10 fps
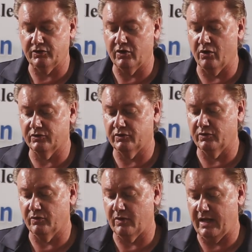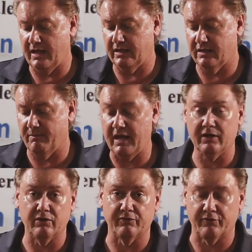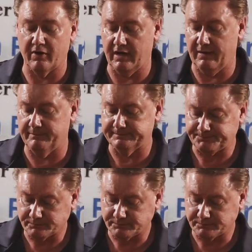you go to a commander frame,